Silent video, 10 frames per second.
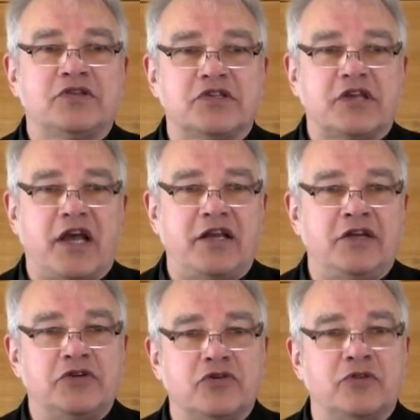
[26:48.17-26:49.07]

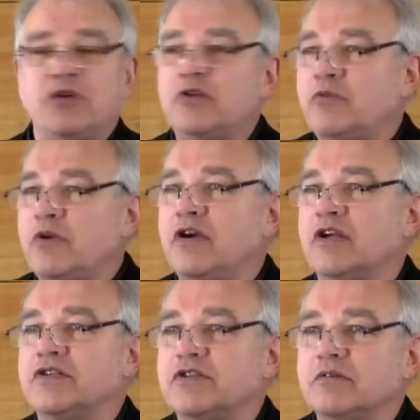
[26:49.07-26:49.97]
society and turned them into
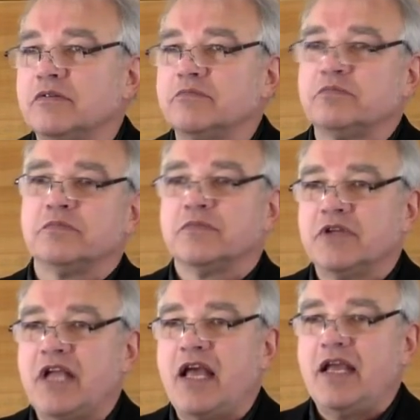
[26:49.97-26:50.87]
Americans. Well,
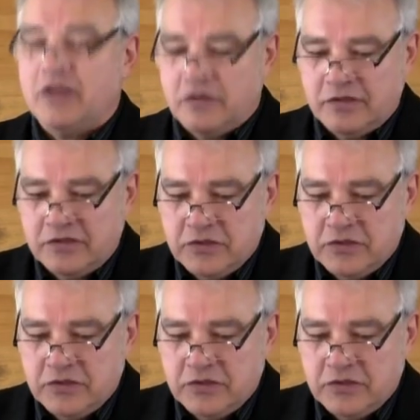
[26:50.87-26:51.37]
yay.